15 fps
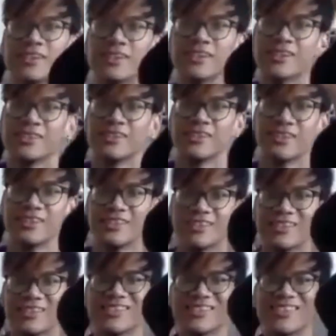
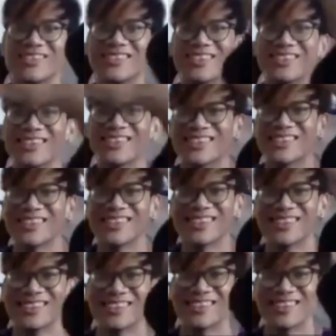
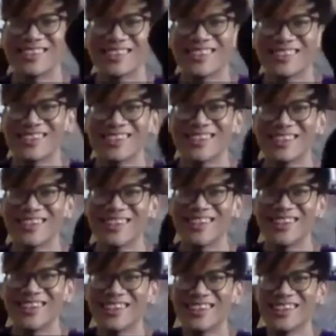
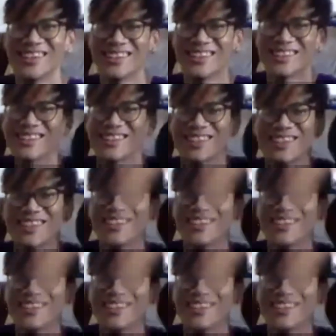The person shown says nothing.